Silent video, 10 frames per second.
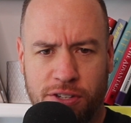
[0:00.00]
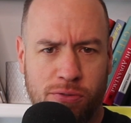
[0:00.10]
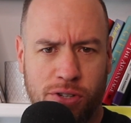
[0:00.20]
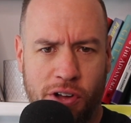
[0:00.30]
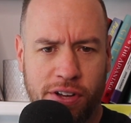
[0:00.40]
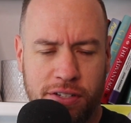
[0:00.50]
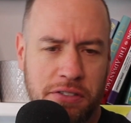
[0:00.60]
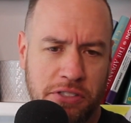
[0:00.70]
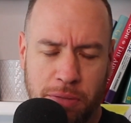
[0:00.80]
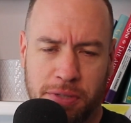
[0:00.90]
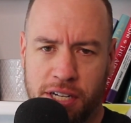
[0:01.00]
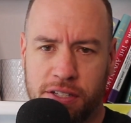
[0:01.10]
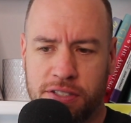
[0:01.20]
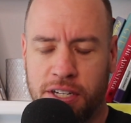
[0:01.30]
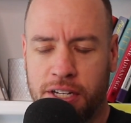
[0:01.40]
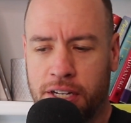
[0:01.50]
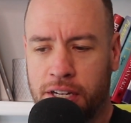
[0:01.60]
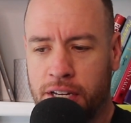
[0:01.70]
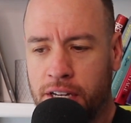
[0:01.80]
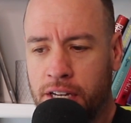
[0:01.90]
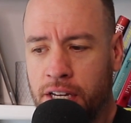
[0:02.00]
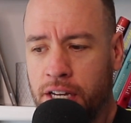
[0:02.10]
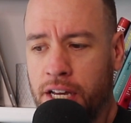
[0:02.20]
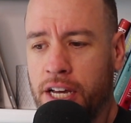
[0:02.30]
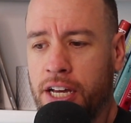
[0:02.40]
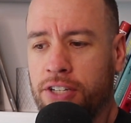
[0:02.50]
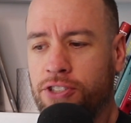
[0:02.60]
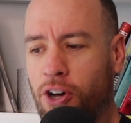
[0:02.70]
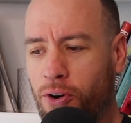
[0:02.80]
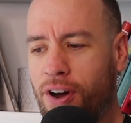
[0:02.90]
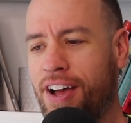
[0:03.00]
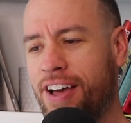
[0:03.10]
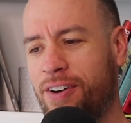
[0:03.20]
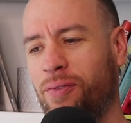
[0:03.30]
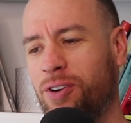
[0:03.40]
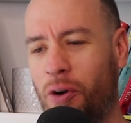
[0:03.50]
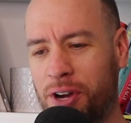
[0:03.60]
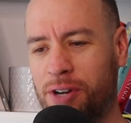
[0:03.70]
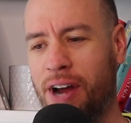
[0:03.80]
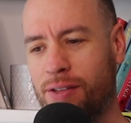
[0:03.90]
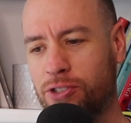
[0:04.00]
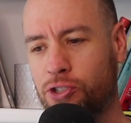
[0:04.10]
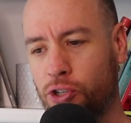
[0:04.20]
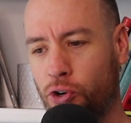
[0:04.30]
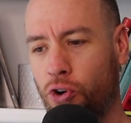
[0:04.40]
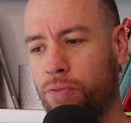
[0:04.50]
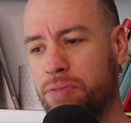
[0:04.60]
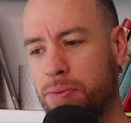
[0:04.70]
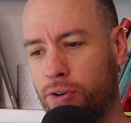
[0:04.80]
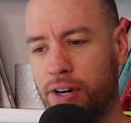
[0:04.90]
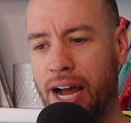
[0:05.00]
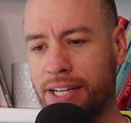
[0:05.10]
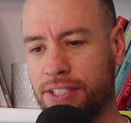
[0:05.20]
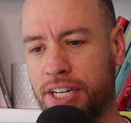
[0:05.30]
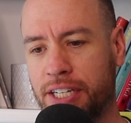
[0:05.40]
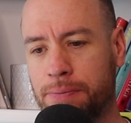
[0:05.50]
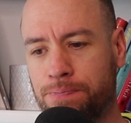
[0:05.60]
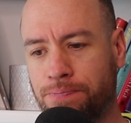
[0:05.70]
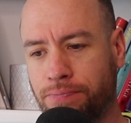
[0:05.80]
don't call it something else. So we're going around the circle. People are asking,